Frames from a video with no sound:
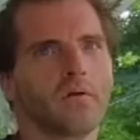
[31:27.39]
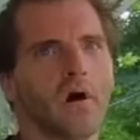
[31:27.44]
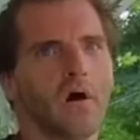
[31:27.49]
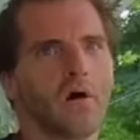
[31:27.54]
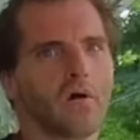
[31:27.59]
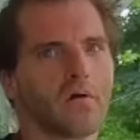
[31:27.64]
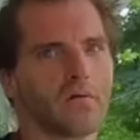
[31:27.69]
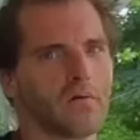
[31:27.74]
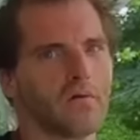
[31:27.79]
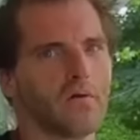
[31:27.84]

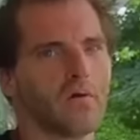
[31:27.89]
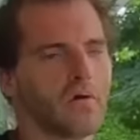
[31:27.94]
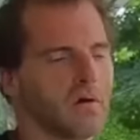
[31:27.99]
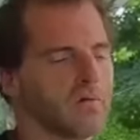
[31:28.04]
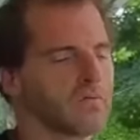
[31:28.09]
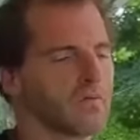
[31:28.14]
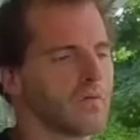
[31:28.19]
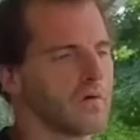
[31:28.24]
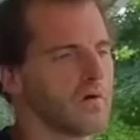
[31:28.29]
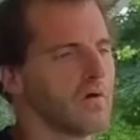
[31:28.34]
Yeah,
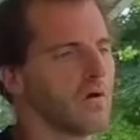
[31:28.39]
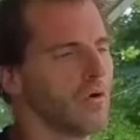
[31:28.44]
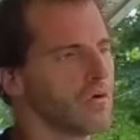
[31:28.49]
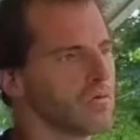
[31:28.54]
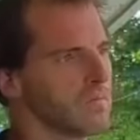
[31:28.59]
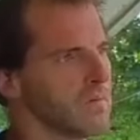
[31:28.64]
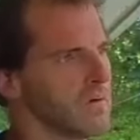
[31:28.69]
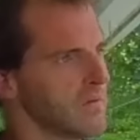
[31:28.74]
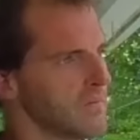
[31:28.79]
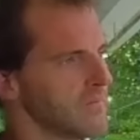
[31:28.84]
that's what he owes
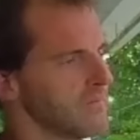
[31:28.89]
me.